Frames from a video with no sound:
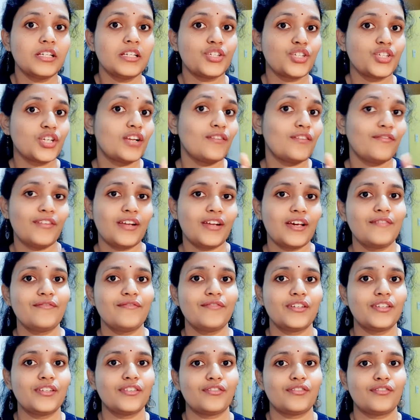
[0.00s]
shelf life
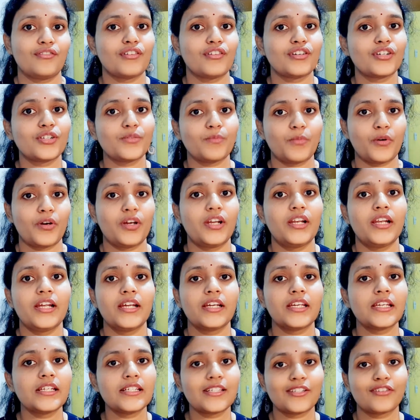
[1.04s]
is not spoiled,
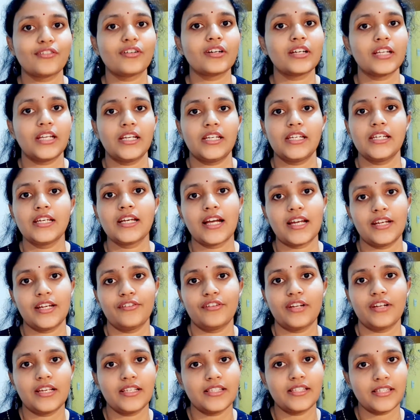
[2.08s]
like it's not getting
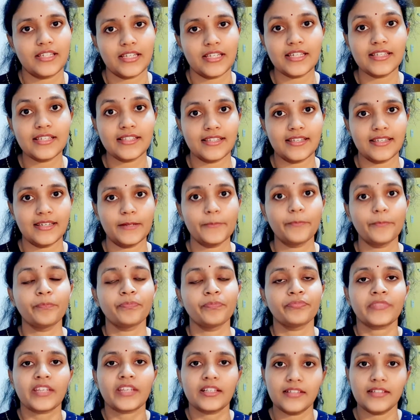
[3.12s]
hydrolyzed easily.
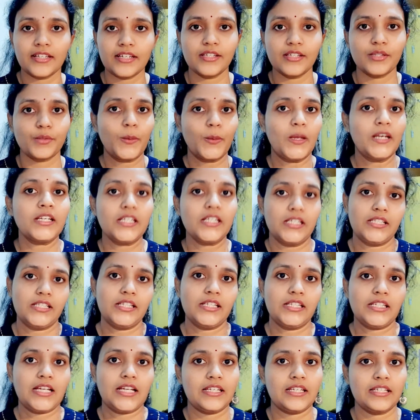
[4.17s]
There is one
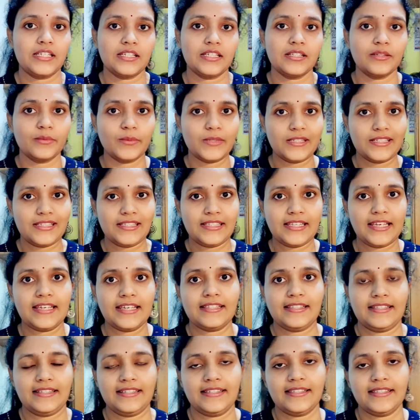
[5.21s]
research article which
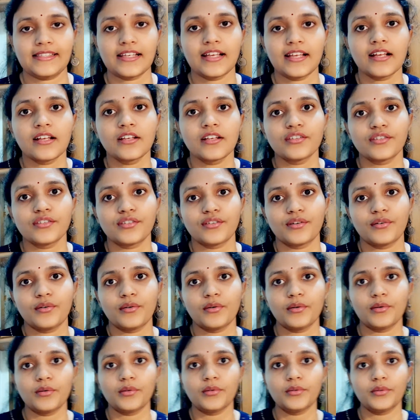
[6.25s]
says this.
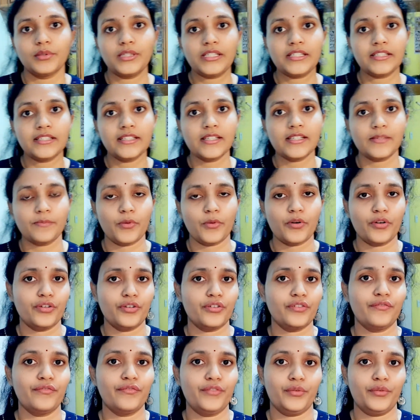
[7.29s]
So in this
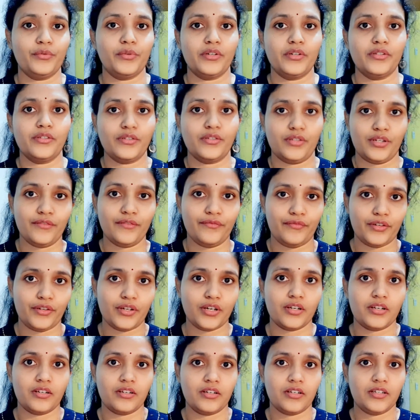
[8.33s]
point of view also, if you
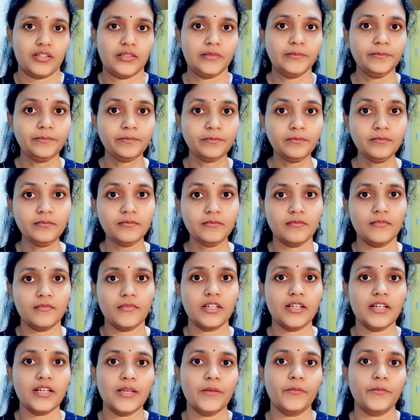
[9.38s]
are
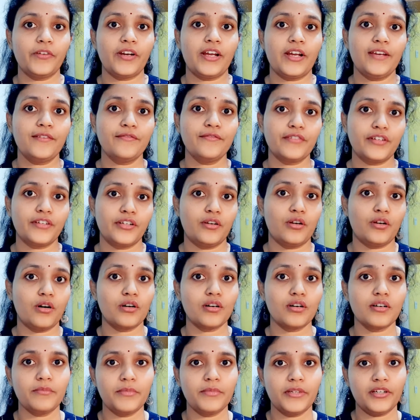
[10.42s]
deep frying for a
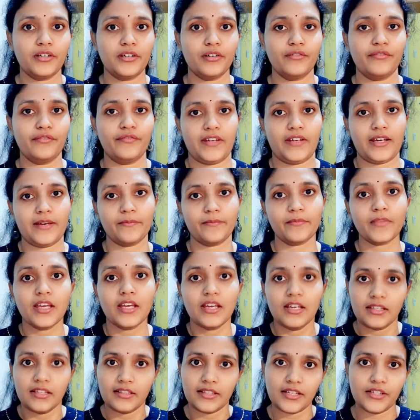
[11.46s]
longer period of time,
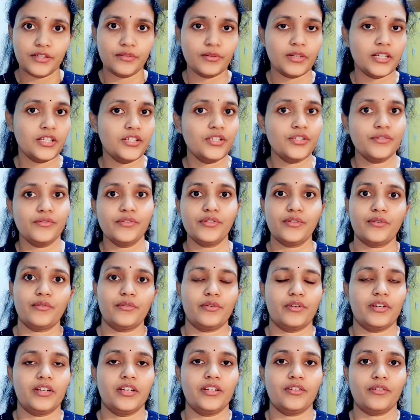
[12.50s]
then you can choose
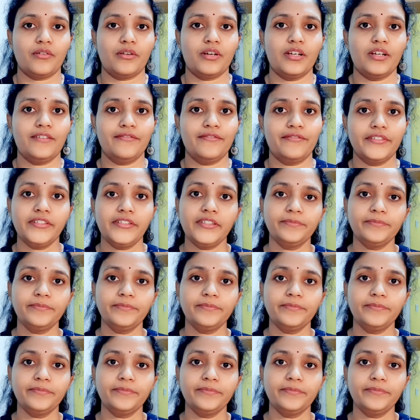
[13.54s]
coconut oil for